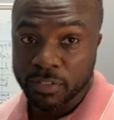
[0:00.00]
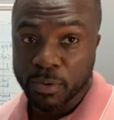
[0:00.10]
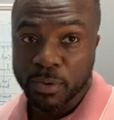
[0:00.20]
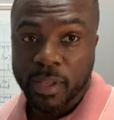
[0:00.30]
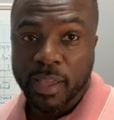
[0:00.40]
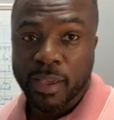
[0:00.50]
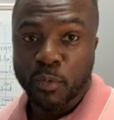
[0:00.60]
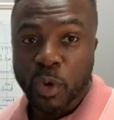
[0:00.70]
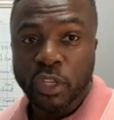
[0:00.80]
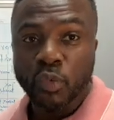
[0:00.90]
flow,
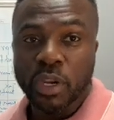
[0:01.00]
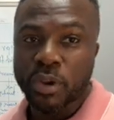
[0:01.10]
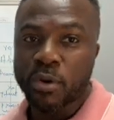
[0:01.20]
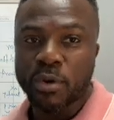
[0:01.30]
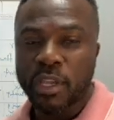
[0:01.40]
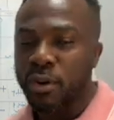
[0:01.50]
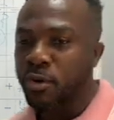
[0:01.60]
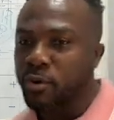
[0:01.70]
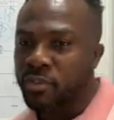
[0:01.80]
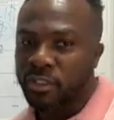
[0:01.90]
which we know,
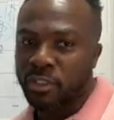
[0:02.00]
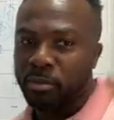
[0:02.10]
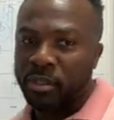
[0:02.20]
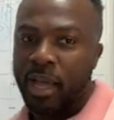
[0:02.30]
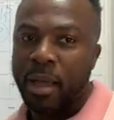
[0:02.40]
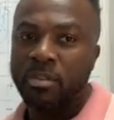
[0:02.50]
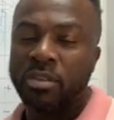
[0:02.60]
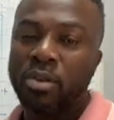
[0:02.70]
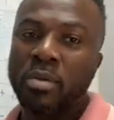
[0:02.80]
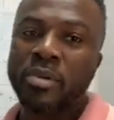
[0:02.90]
over some time
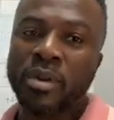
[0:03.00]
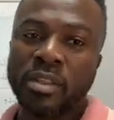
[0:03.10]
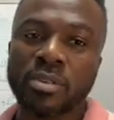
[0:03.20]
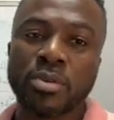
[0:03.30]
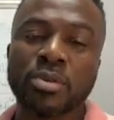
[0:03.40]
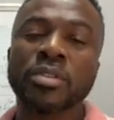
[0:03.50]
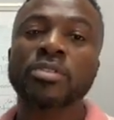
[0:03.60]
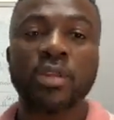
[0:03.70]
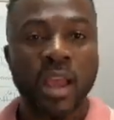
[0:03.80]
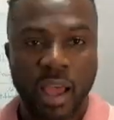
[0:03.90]
there's going to be rent growth.
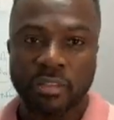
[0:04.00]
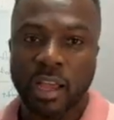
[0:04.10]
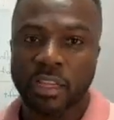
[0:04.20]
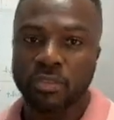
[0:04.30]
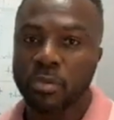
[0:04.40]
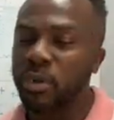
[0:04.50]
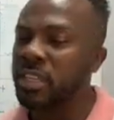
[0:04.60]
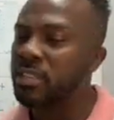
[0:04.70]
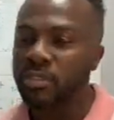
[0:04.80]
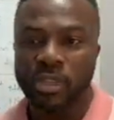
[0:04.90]
It's going to have cash flow, but
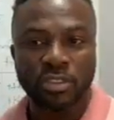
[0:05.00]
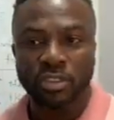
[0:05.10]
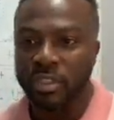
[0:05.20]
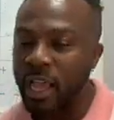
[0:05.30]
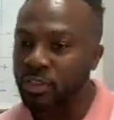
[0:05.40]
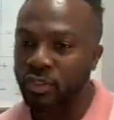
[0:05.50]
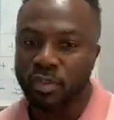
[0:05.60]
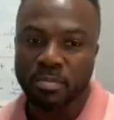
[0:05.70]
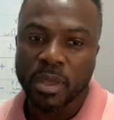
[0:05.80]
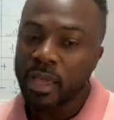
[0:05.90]
let's just
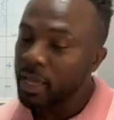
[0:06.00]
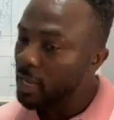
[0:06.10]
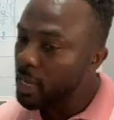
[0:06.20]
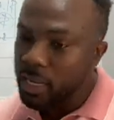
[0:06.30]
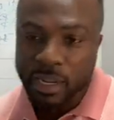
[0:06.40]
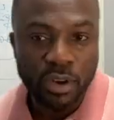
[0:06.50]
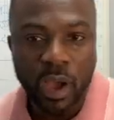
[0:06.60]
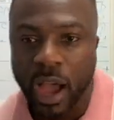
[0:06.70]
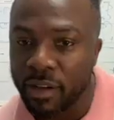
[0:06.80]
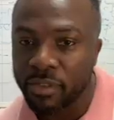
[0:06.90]
assume he did
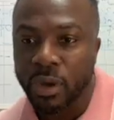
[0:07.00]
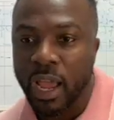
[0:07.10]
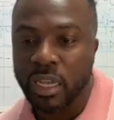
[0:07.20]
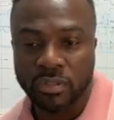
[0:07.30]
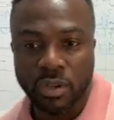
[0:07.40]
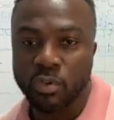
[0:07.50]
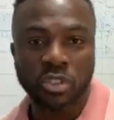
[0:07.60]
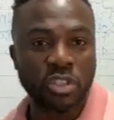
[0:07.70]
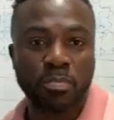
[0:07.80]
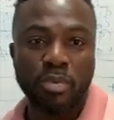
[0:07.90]
not have no cash flow. It
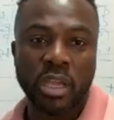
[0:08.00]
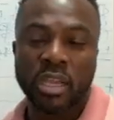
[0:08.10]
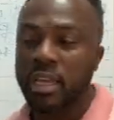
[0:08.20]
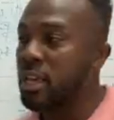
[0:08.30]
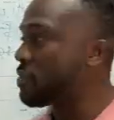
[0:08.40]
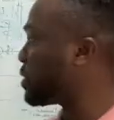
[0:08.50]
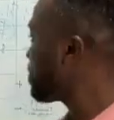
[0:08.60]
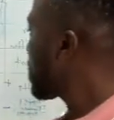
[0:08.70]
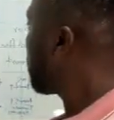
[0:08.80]
was just breaking even.